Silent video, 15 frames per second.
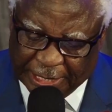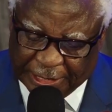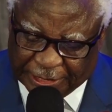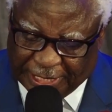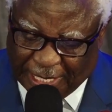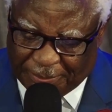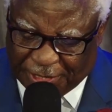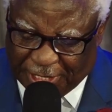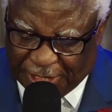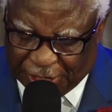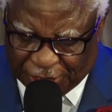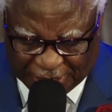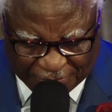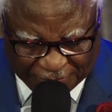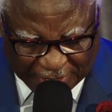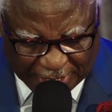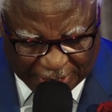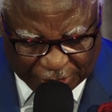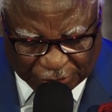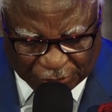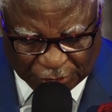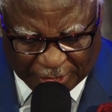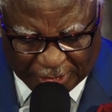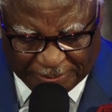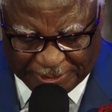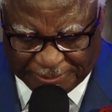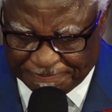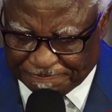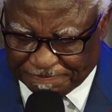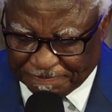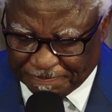Psalm 37, ladies and gentlemen.